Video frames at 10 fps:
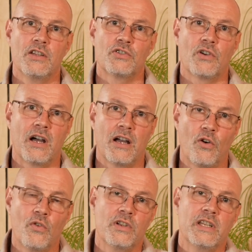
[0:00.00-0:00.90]
so I
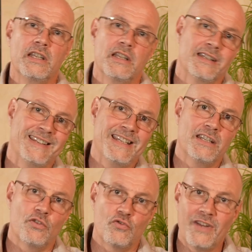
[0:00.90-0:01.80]
only
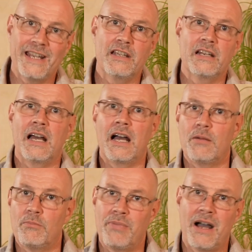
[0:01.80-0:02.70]
need a
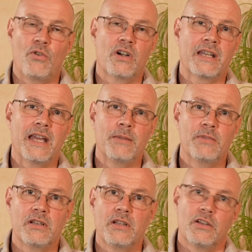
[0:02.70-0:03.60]
regular power
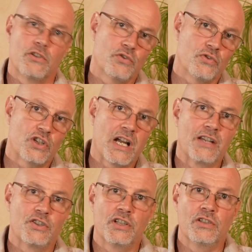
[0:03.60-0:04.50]
cable to
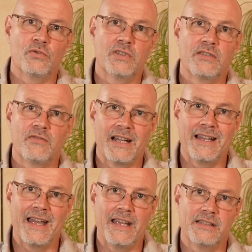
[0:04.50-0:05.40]
charge the unit
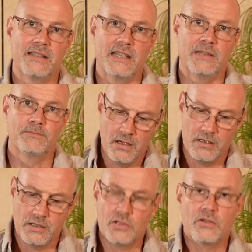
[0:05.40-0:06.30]
via AC.
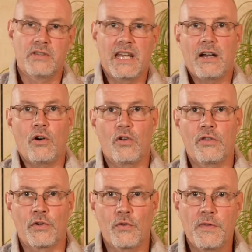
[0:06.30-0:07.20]
So that are all
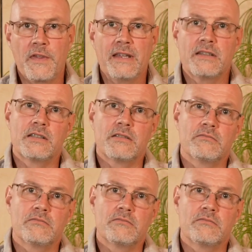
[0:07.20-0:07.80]
the good things.